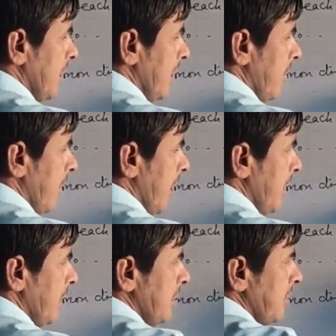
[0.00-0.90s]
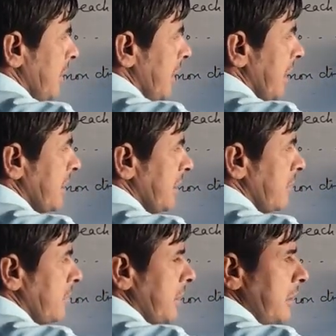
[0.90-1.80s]
then minus 1 next
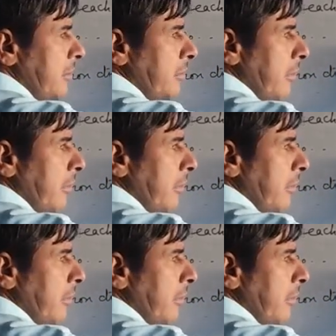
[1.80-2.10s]
number